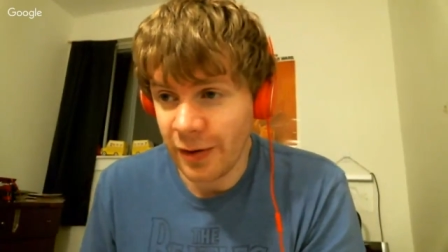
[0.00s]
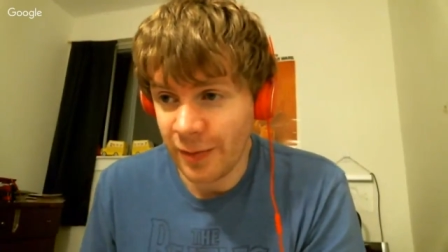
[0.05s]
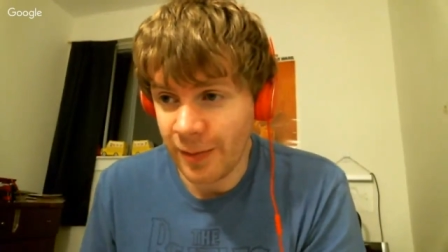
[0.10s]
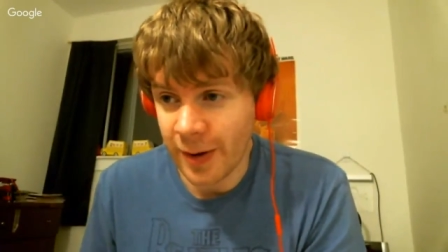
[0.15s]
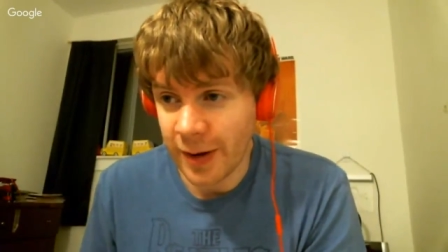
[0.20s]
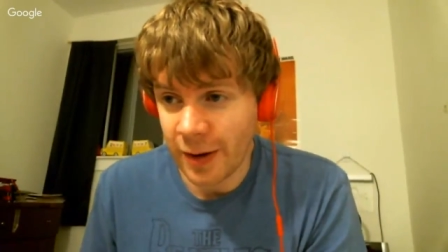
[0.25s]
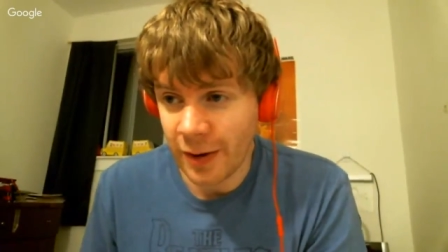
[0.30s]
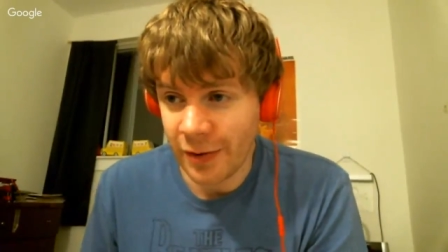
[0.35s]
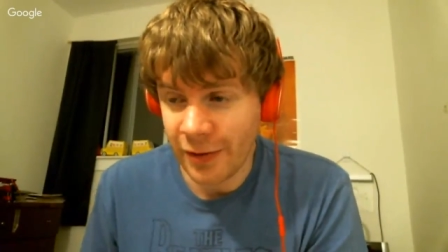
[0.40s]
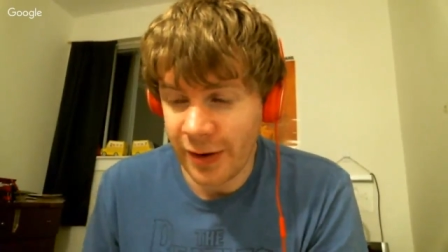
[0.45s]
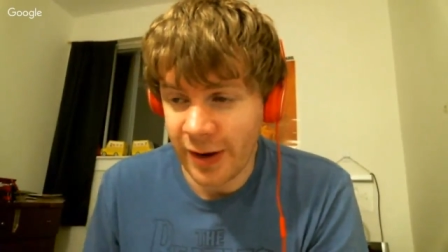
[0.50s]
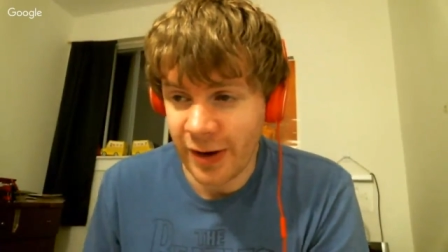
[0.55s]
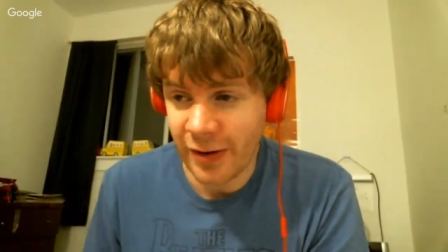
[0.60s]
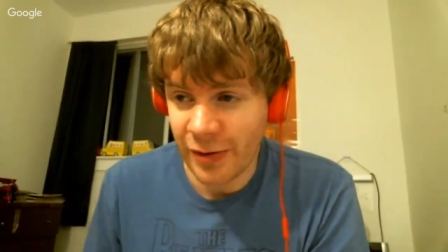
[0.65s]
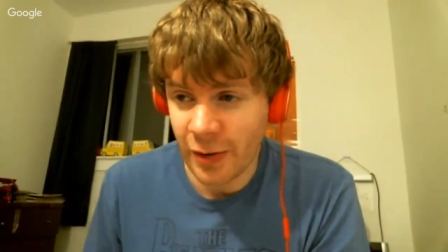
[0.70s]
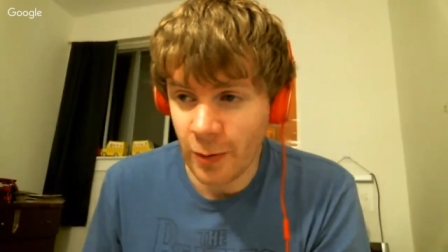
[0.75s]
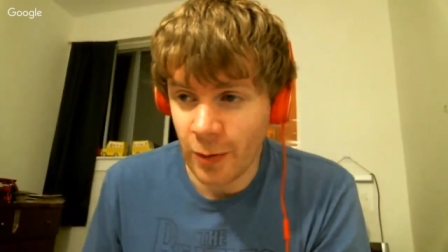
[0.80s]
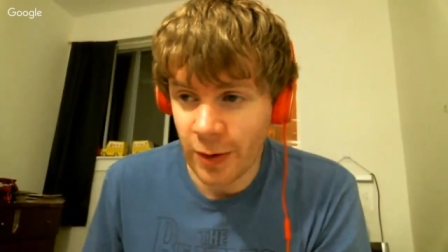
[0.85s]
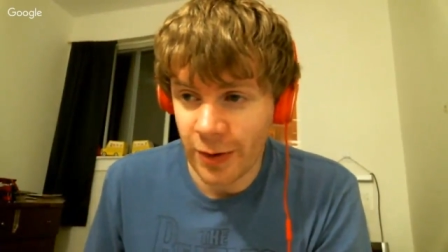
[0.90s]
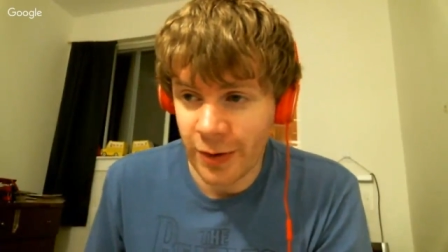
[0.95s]
is because
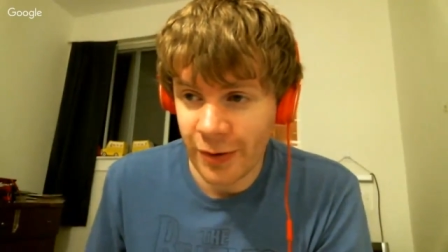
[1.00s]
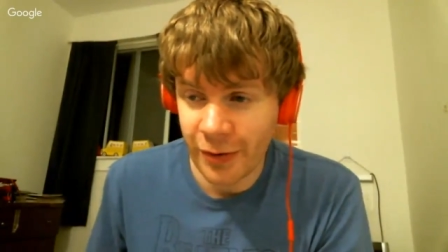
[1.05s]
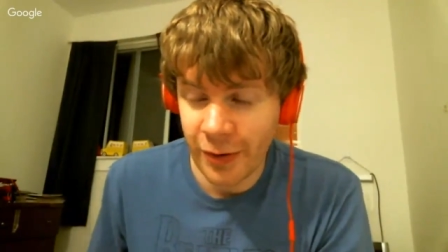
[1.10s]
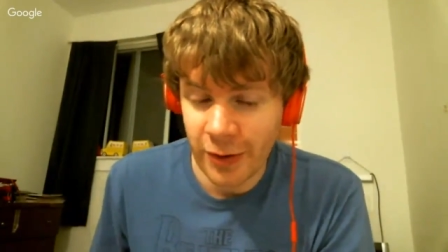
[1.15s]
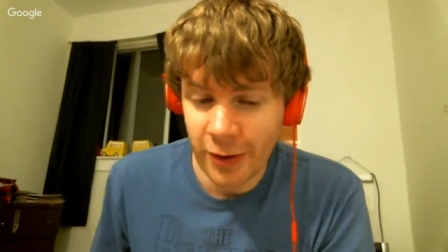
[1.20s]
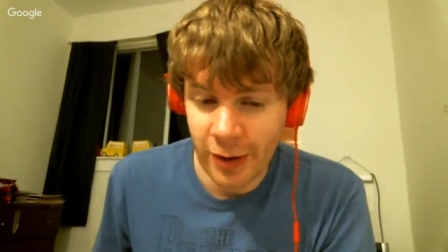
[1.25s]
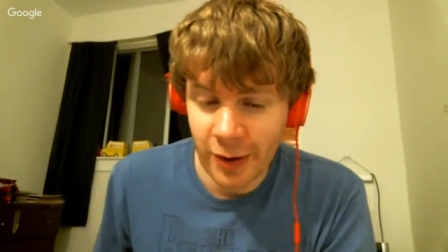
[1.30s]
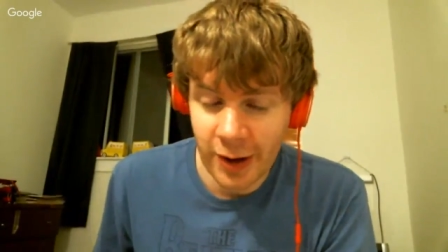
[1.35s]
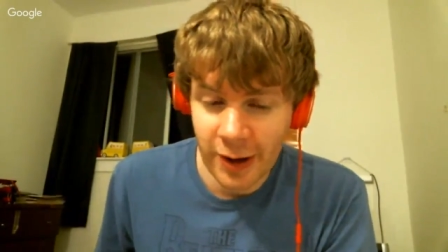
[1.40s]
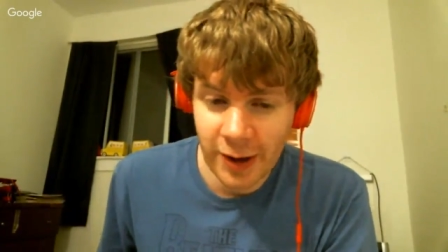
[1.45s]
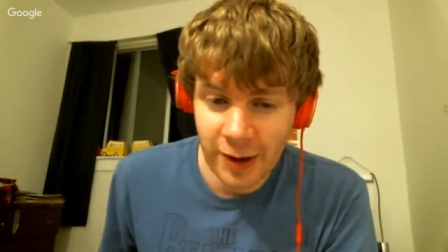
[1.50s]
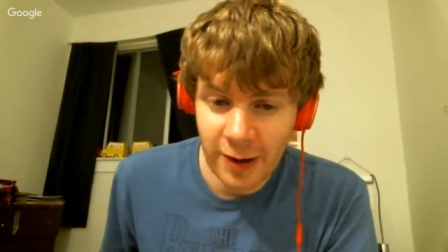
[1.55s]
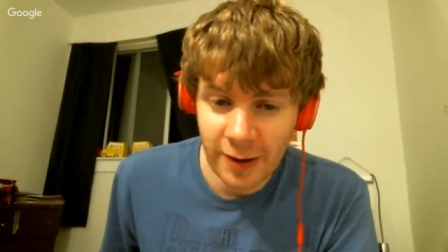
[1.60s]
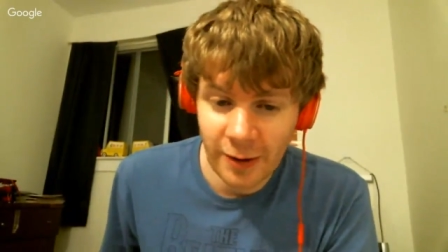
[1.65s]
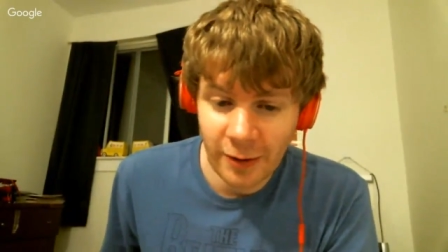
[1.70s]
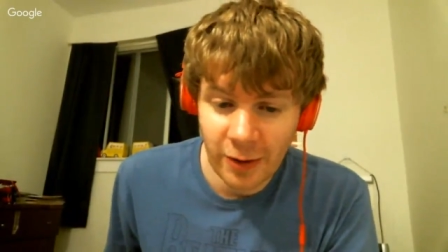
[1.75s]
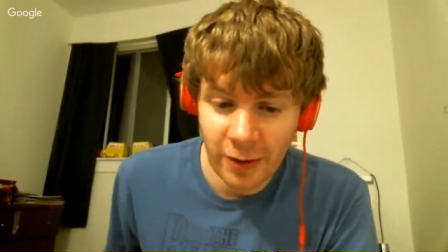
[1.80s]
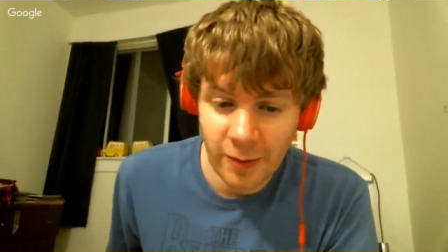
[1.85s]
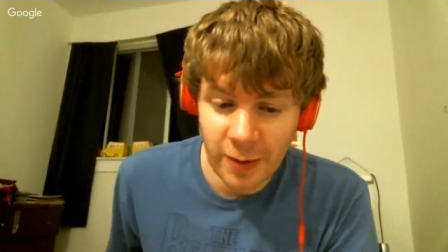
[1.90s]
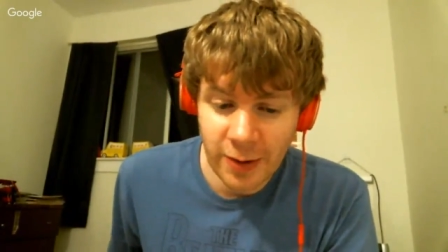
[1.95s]
he's the one that's going to like
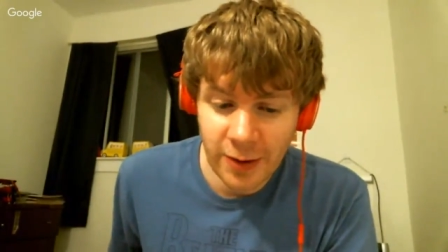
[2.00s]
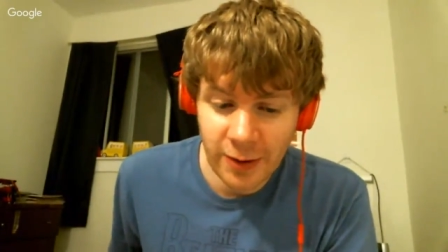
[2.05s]
kill him